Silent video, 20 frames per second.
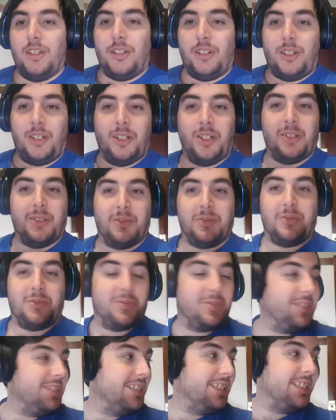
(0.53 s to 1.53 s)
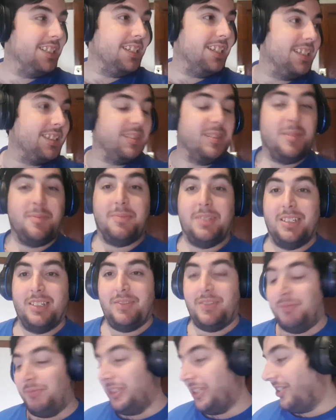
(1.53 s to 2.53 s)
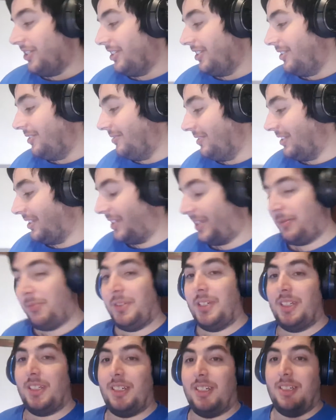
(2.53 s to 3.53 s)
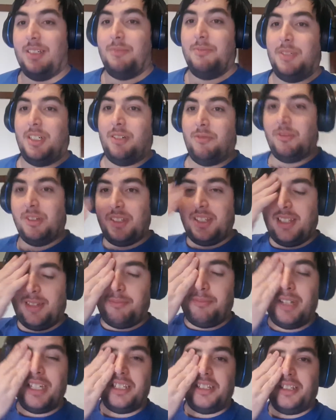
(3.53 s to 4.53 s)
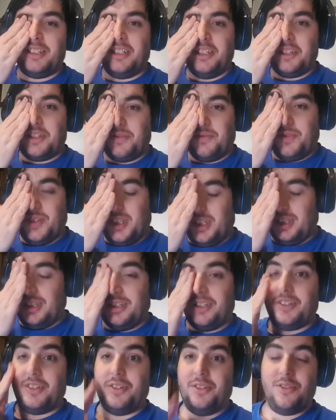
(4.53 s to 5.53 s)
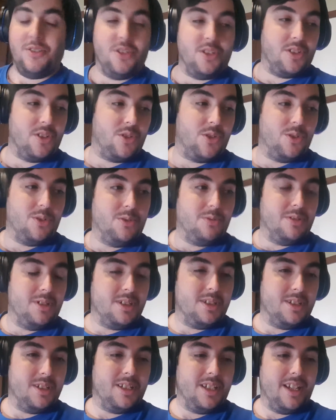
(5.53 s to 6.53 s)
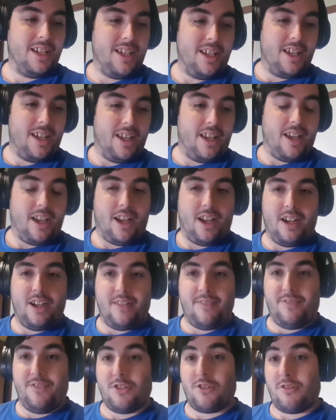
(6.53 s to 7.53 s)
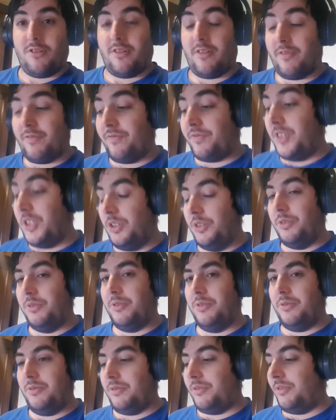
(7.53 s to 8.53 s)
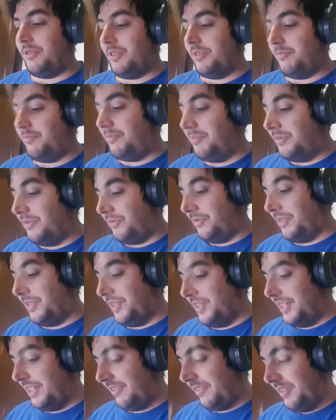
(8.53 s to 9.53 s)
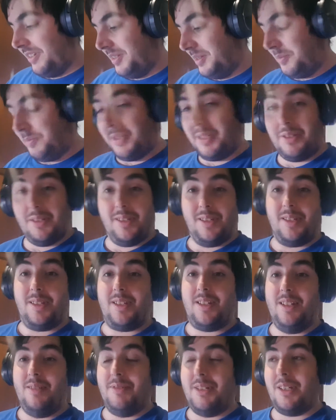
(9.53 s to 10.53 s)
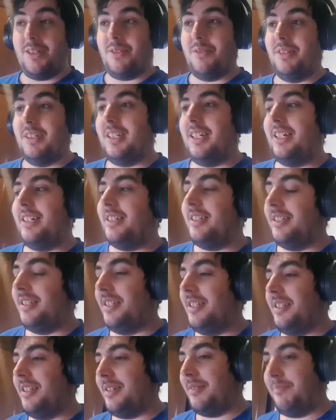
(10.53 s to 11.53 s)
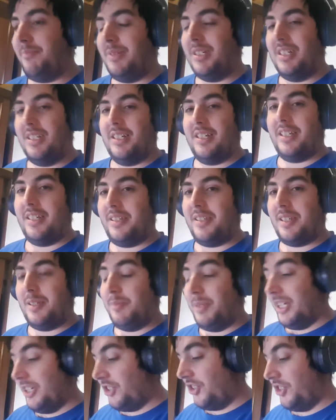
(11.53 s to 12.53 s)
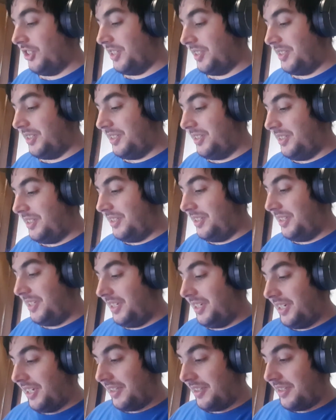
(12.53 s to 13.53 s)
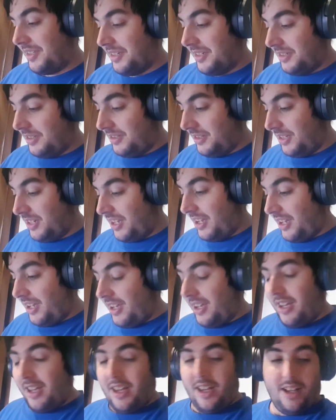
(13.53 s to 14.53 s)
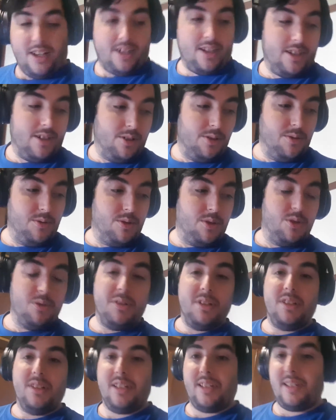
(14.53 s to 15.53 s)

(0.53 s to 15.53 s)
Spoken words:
Alright, I can't believe I'm actually doing this, but I wanted to make this video, just a short one, for a review on a book series because it's coming to an end by Sebastian de Castel, who's doing the